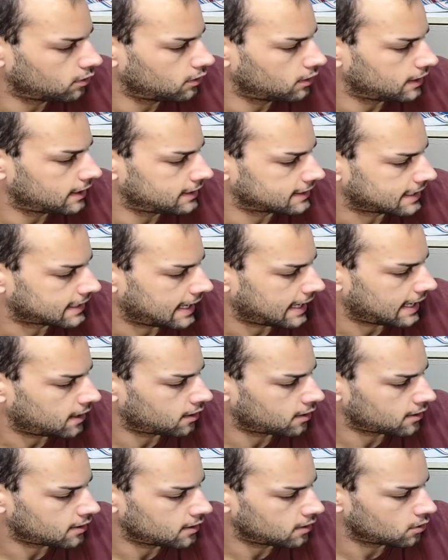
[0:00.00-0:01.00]
In
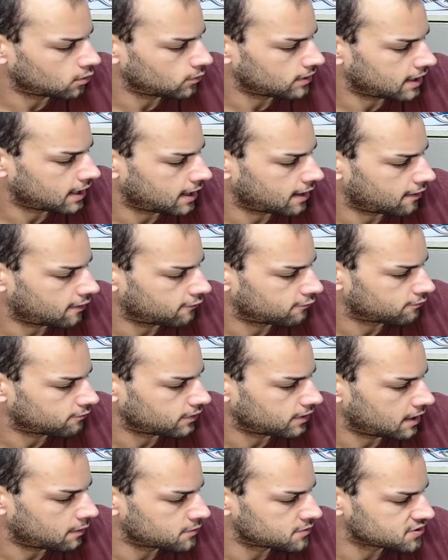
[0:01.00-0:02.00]
Canada here we have
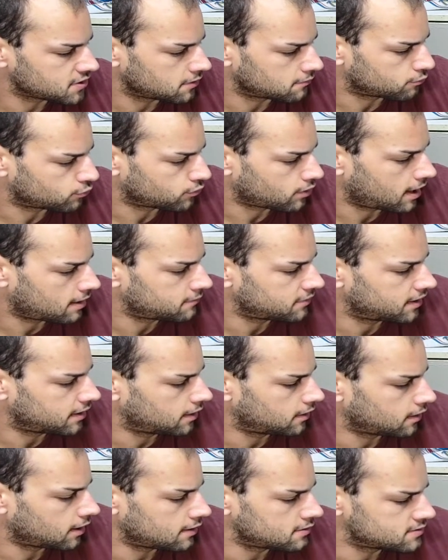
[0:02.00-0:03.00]
Amazon Prime
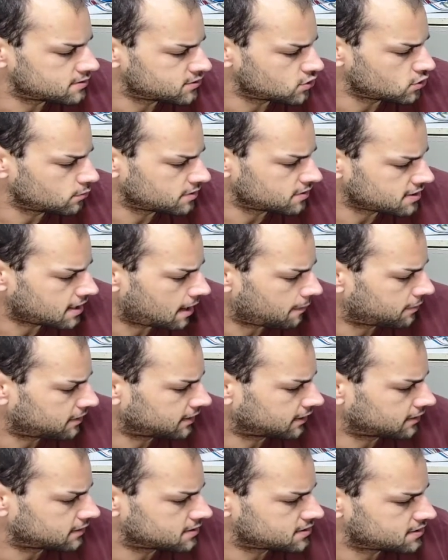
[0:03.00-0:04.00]
Day. I assume it's happening
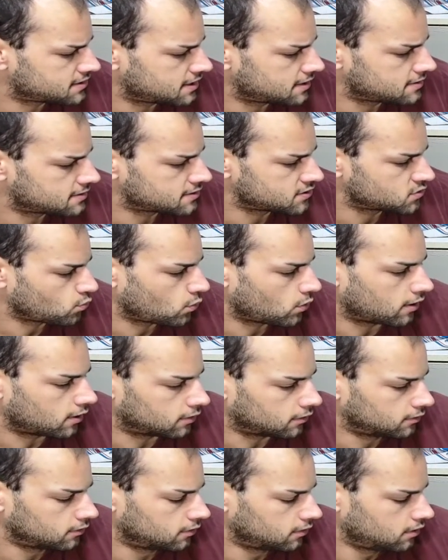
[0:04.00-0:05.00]
in the States as well.
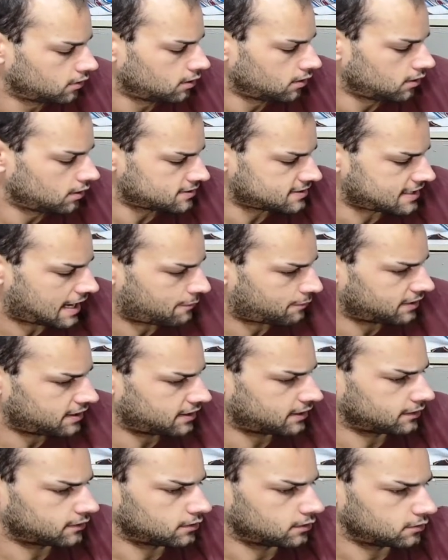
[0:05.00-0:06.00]
It's
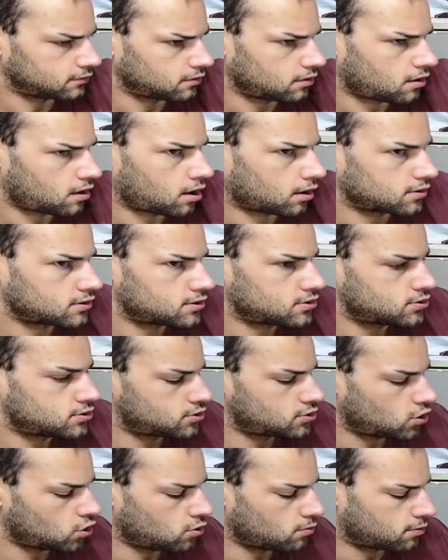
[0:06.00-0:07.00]
happening
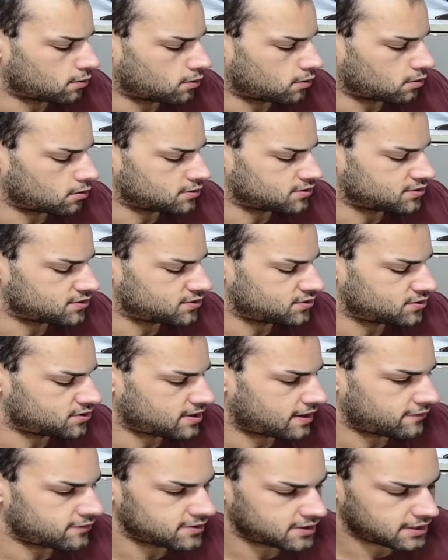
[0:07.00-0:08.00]
October
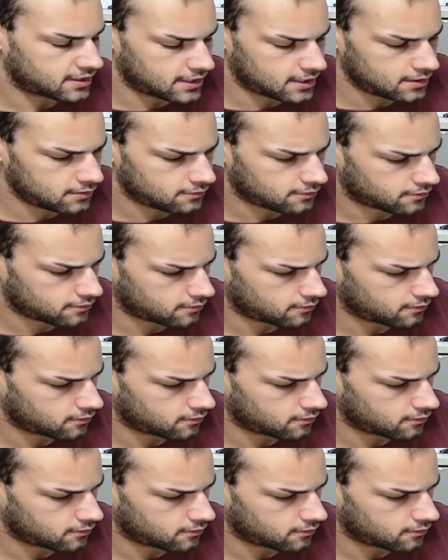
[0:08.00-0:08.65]
7th and 8th,